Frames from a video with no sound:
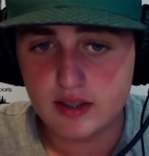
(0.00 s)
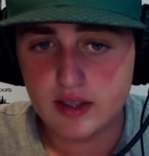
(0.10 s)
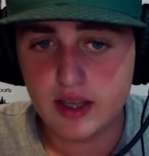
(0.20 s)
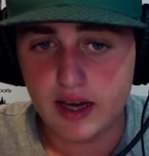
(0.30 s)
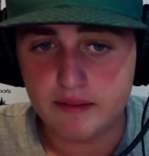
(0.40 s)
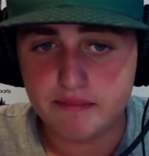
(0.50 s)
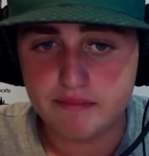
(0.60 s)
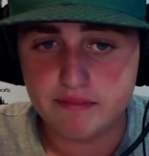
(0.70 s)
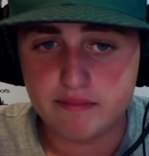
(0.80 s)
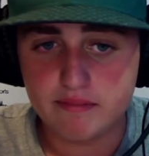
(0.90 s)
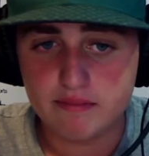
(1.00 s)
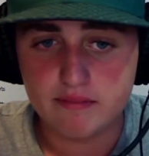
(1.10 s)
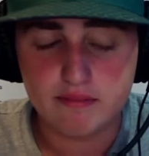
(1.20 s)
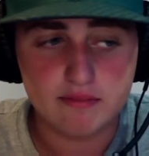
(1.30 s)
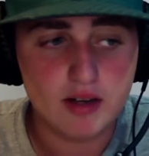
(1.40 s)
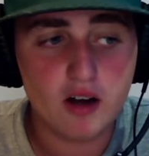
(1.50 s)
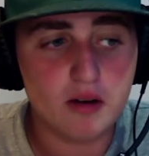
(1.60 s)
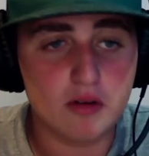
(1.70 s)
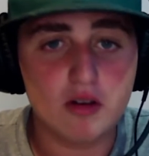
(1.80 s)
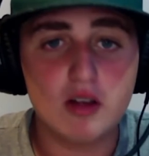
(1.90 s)
Yeah,
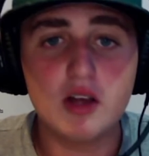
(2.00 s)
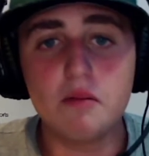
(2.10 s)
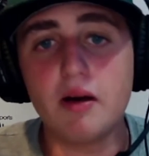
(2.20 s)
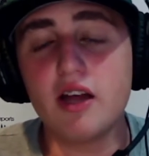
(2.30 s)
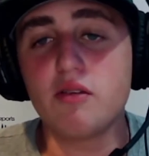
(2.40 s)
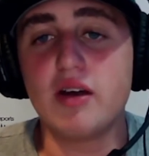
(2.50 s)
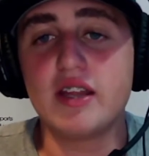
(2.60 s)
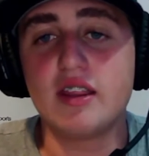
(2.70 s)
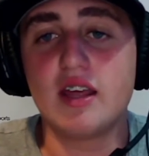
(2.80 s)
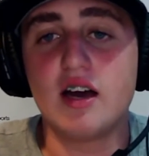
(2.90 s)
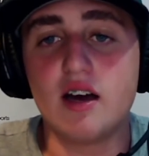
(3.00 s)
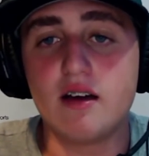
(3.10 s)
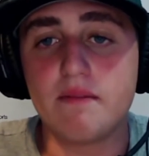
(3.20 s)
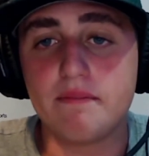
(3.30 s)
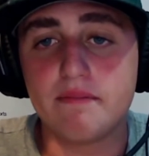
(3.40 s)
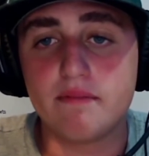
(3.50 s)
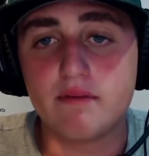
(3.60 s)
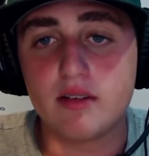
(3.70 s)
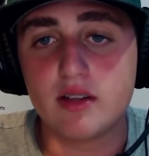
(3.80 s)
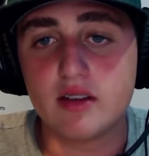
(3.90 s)
horrible. By the way, that
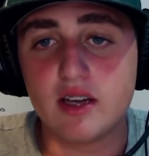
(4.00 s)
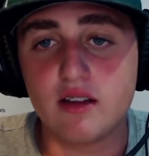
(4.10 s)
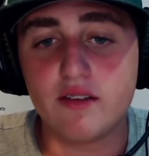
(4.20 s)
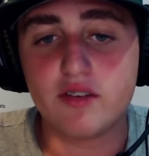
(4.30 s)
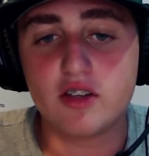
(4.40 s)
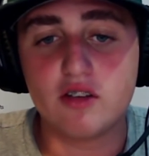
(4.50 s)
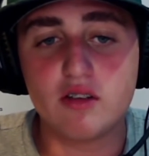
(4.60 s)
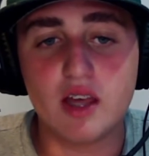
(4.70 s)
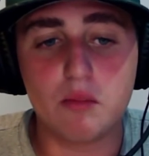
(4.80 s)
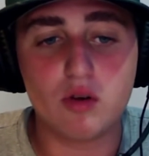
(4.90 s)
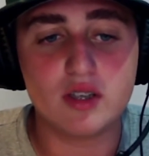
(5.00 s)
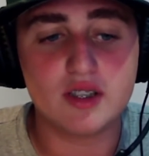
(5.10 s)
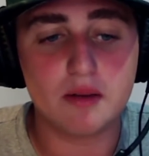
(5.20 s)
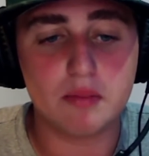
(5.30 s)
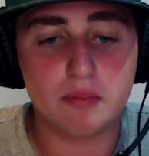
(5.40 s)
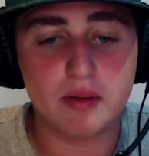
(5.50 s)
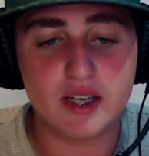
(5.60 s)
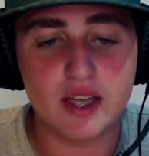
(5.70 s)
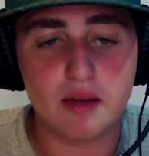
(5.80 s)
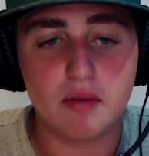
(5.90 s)
11-2 game was a bullpen
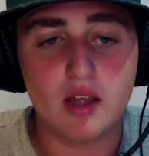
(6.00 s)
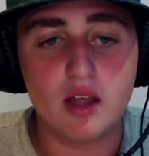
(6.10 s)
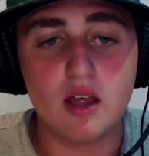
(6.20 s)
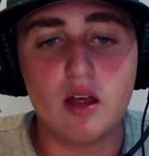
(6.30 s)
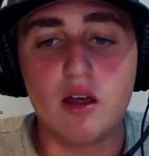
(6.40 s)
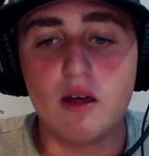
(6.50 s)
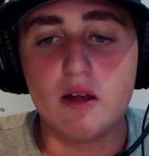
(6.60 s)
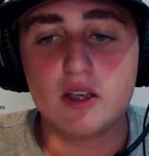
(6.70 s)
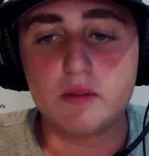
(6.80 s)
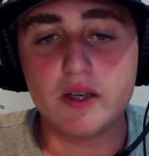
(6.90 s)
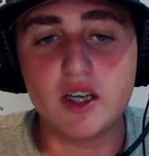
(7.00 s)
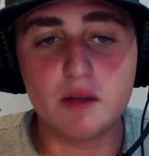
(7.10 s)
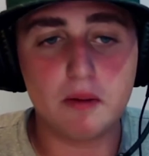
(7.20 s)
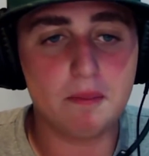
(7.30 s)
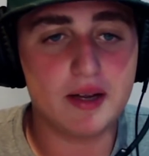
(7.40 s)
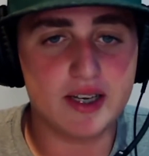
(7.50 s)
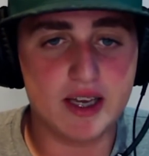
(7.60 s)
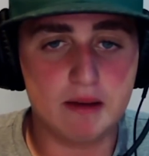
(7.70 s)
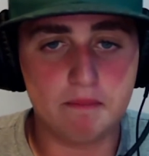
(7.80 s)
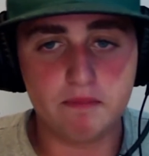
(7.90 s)
game. Speaking of bullpen
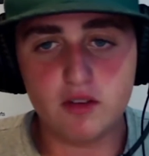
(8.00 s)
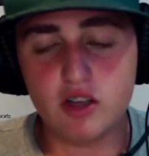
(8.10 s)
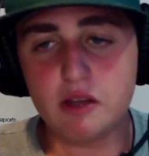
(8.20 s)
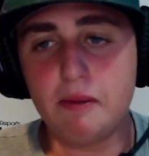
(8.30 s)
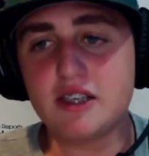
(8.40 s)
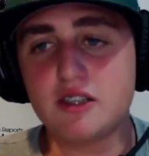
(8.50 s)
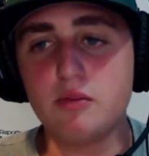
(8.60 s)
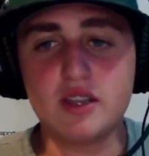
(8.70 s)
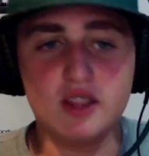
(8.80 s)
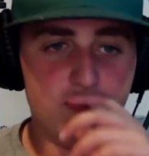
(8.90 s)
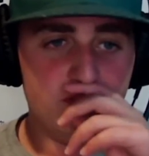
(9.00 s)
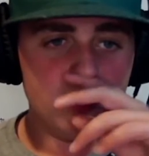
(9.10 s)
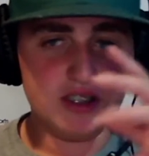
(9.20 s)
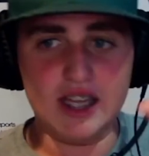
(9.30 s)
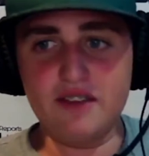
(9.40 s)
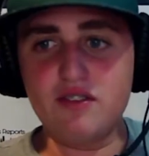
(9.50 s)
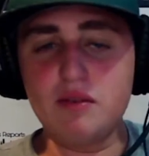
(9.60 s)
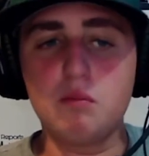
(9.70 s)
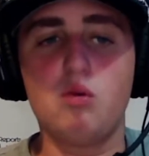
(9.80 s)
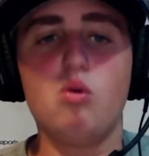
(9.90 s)
game, during the past week, the Phils had
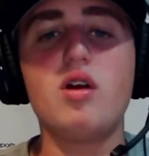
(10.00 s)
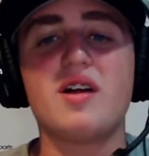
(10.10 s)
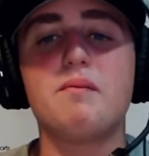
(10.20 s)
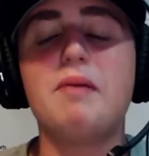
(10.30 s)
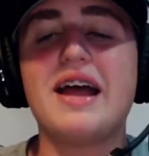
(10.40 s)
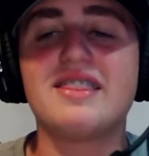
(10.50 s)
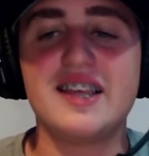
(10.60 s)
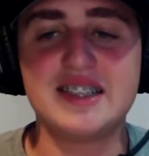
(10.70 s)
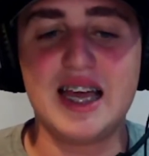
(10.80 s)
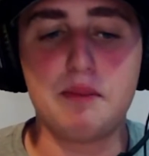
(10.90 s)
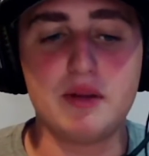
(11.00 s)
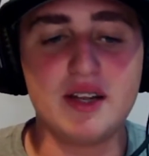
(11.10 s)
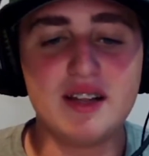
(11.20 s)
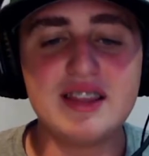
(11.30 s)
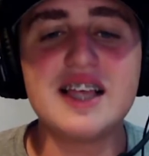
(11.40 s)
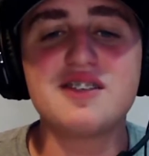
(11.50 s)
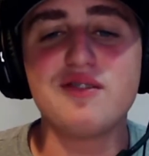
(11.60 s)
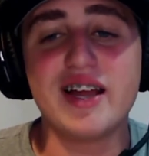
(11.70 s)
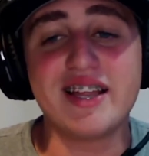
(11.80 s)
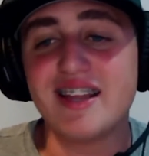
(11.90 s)
even more bad things happen. That's
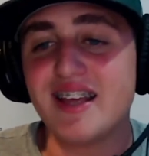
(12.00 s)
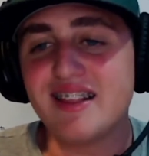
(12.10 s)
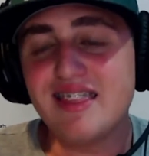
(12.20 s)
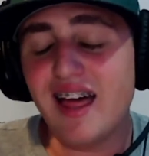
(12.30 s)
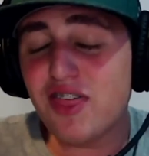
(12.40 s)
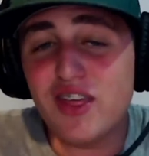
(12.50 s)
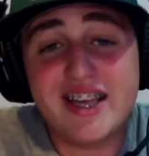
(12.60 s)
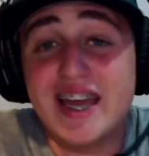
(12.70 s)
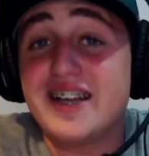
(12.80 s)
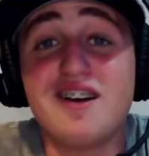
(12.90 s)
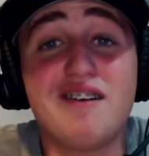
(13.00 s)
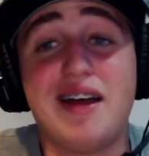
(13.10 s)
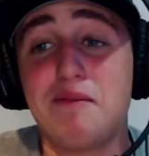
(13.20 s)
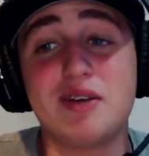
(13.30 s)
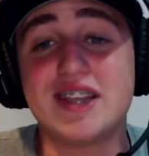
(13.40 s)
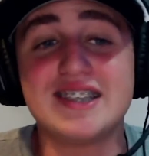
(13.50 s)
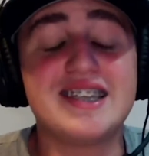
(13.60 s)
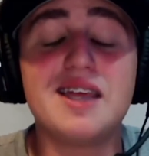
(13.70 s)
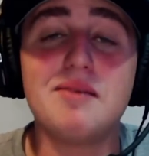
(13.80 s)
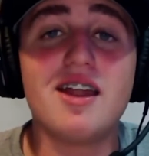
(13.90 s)
right, nothing can go right with this
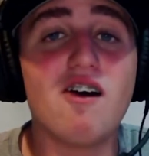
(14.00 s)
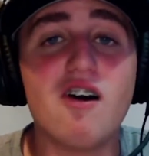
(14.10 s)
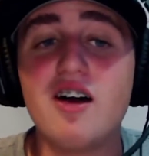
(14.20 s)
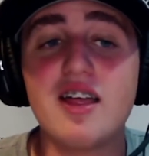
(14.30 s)
team at all.